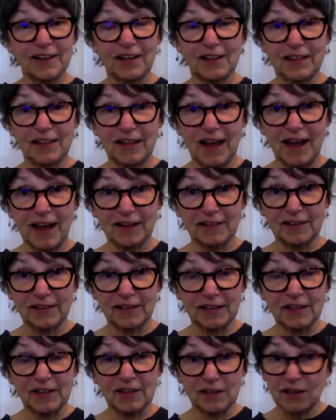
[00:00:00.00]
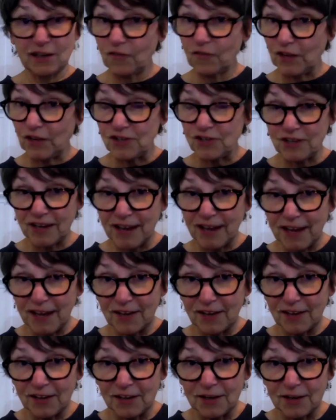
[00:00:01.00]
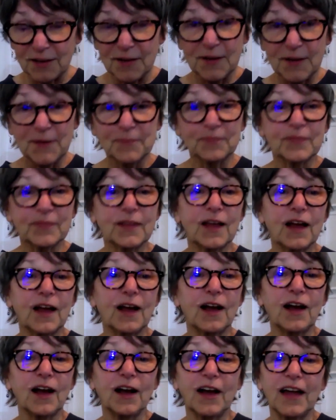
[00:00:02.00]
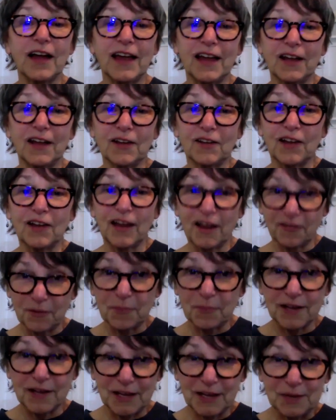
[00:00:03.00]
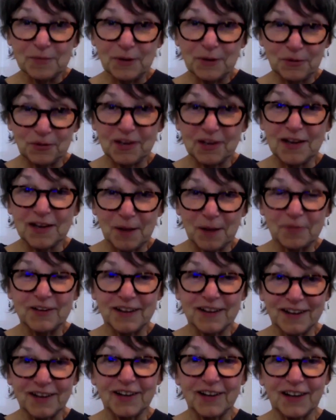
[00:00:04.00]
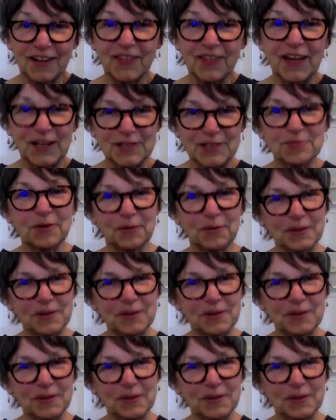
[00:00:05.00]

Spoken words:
that the convention ended and everybody had been renominated. And that's where we